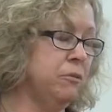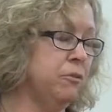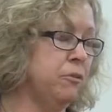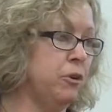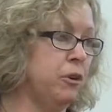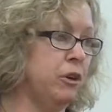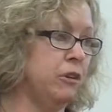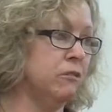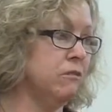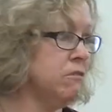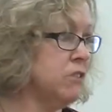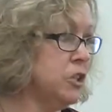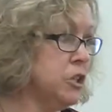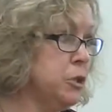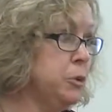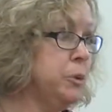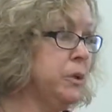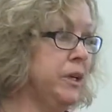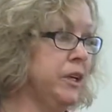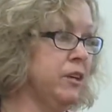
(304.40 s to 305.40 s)
for
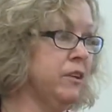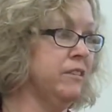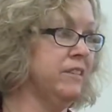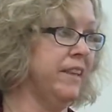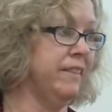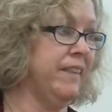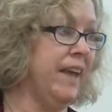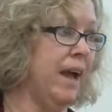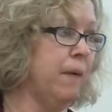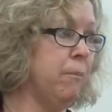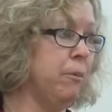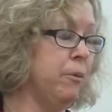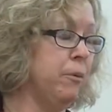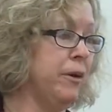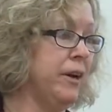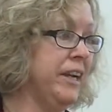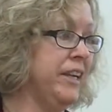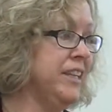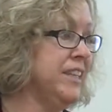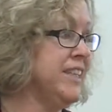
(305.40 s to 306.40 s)
2 years at that
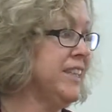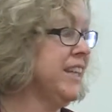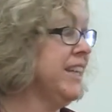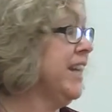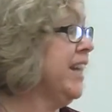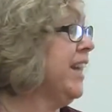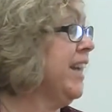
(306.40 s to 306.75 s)
point,